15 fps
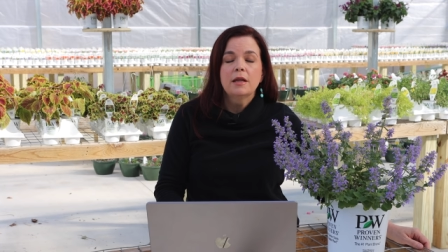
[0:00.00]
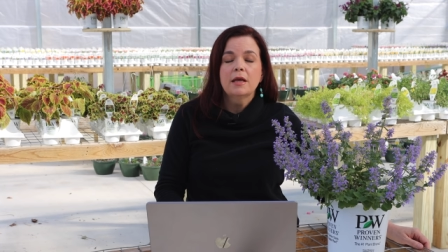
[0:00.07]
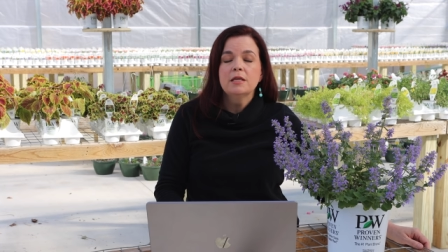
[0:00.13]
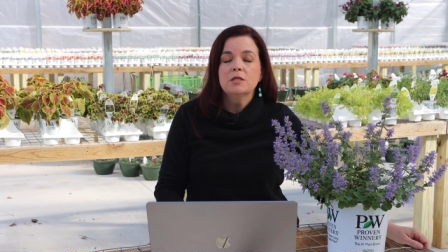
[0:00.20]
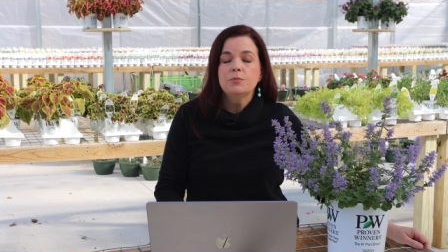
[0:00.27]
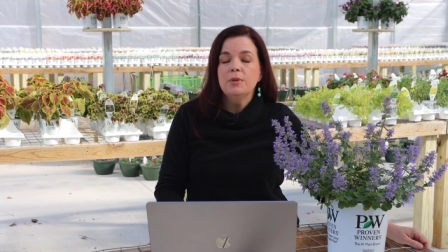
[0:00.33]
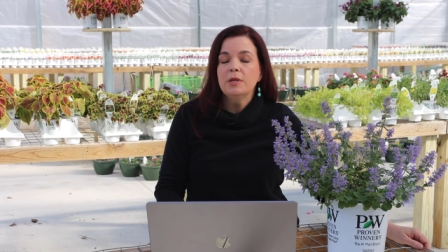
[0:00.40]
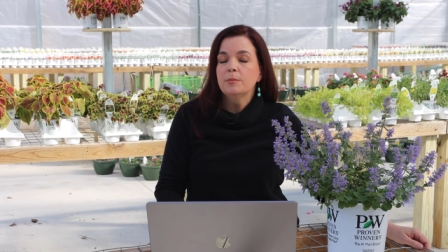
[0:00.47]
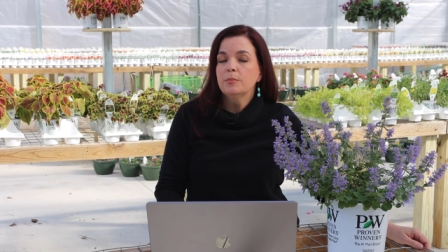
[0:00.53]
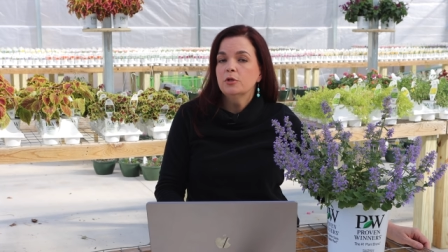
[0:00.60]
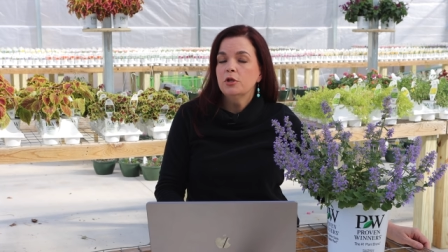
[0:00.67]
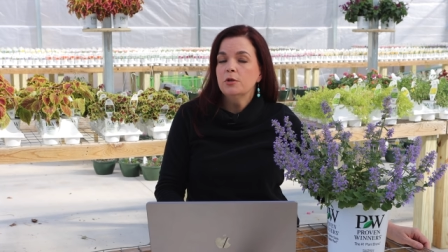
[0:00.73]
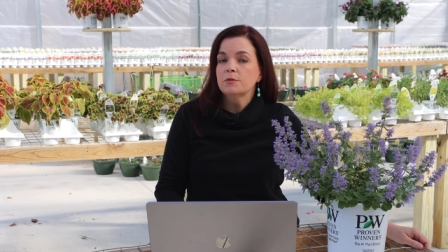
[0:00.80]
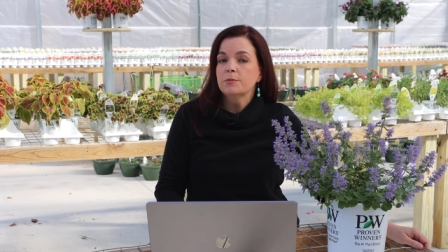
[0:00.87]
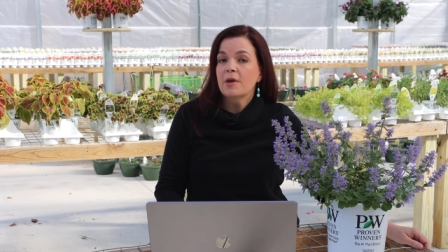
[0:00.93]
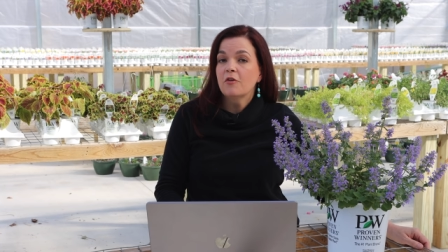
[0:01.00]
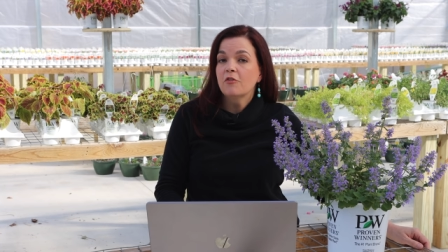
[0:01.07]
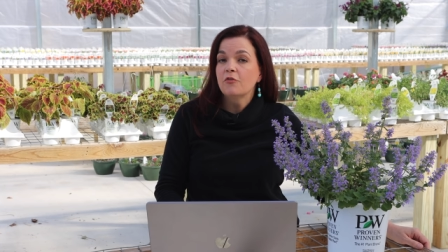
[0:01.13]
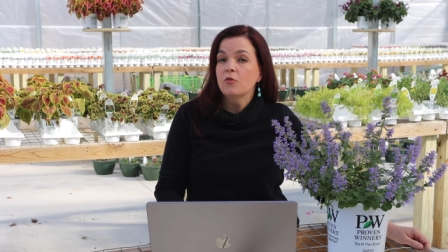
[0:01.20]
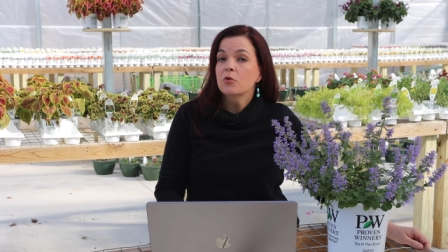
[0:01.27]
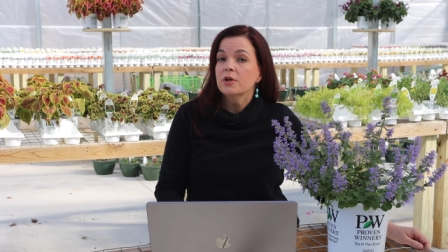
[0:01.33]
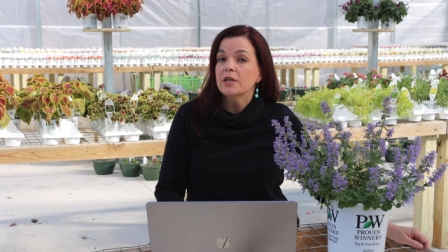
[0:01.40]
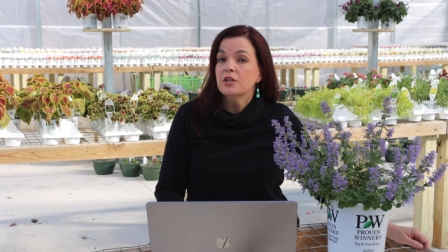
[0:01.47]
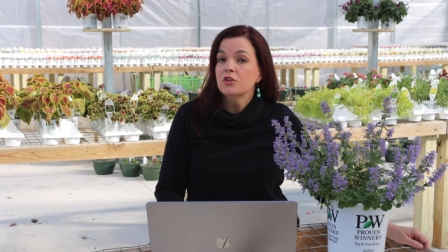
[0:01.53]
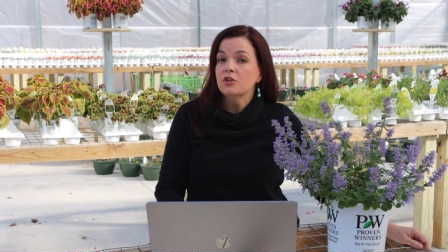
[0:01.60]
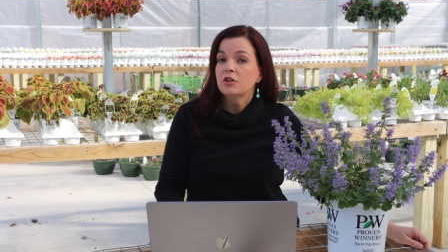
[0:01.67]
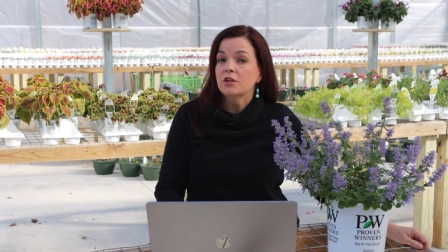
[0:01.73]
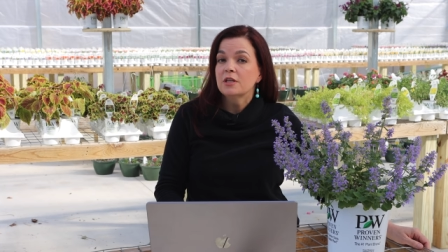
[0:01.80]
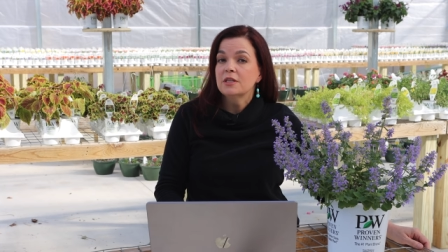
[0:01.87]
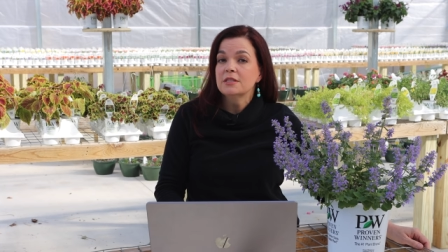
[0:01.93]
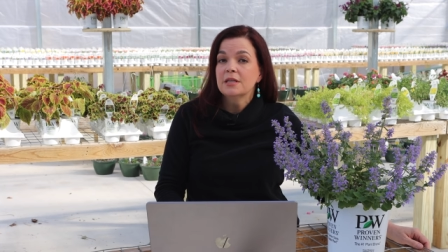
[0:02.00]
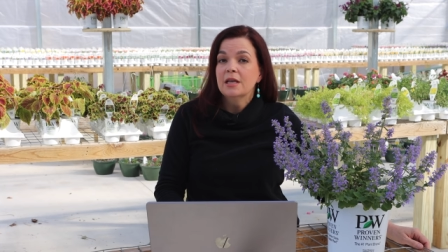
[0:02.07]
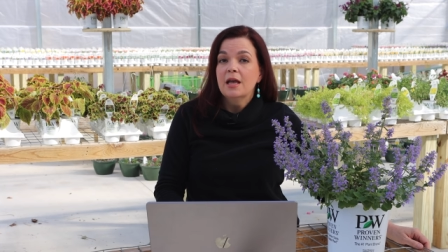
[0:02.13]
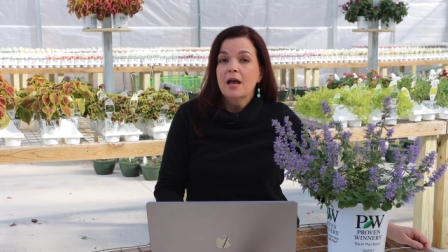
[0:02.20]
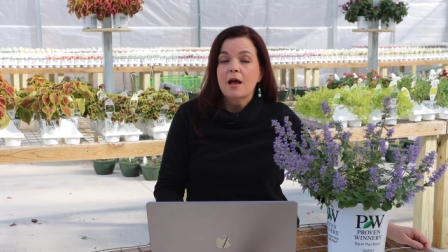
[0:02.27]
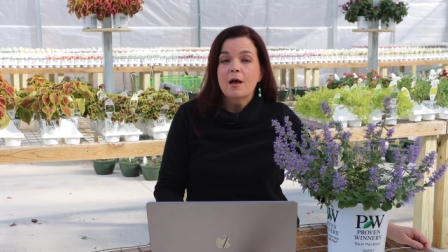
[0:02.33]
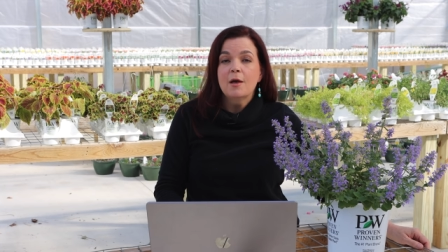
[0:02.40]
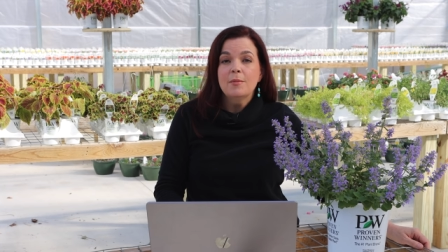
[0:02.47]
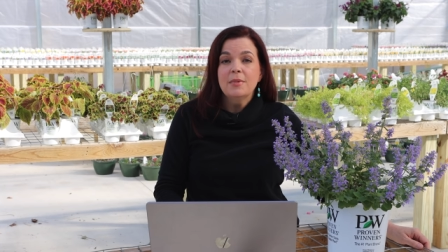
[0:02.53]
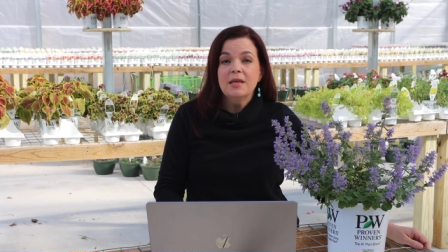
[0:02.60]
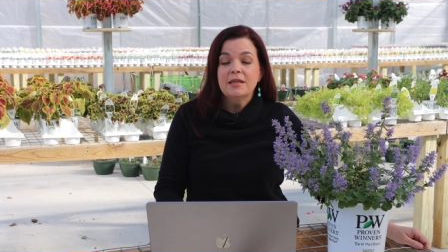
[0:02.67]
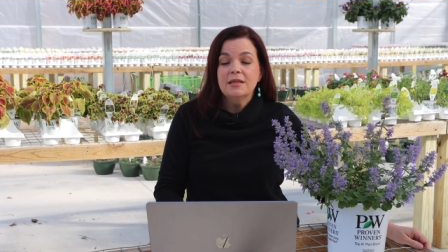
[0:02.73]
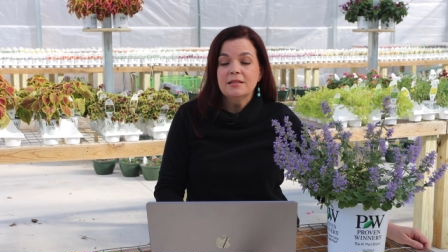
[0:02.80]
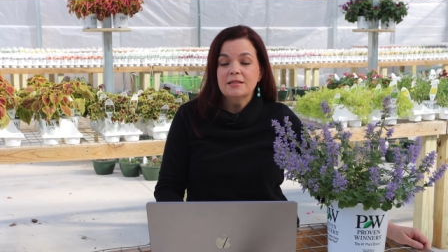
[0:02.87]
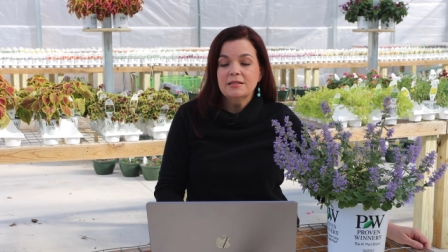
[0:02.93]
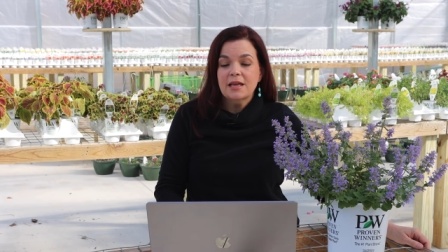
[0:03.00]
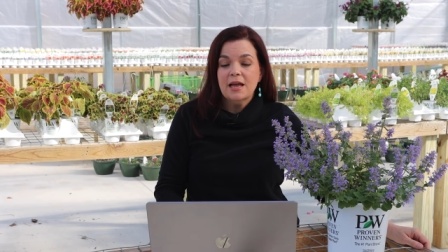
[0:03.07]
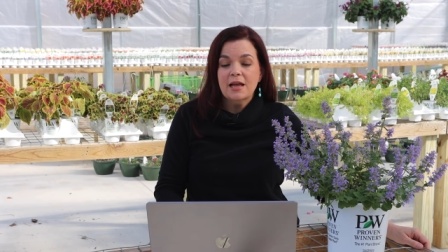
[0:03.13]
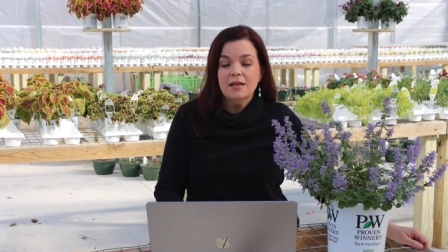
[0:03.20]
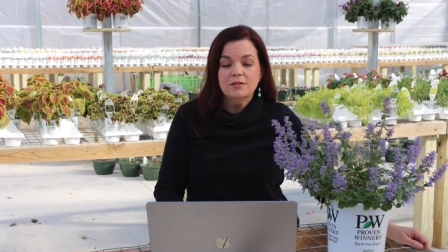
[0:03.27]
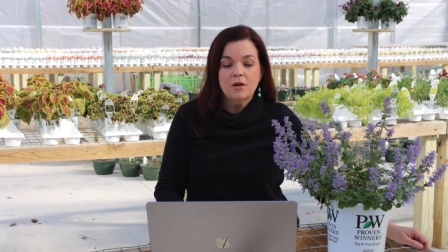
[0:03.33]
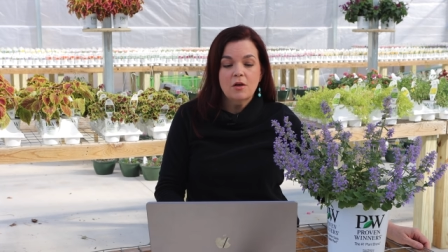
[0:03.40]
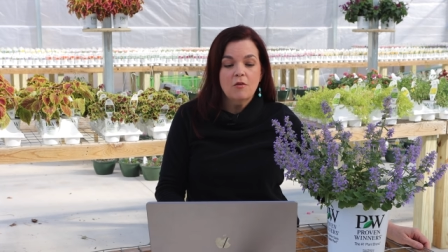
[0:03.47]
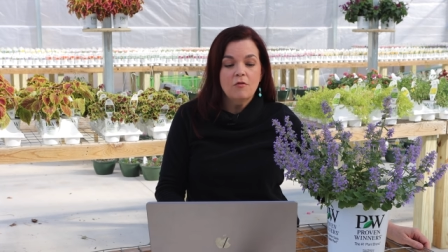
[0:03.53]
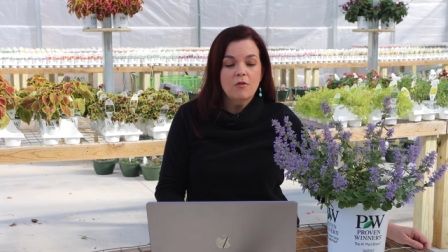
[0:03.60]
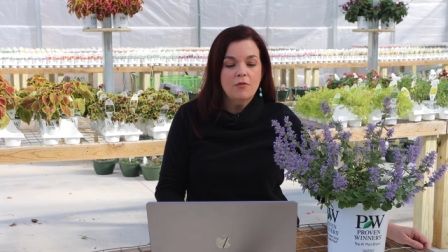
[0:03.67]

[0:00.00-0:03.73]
Nice big blooms, about four inches um, in size of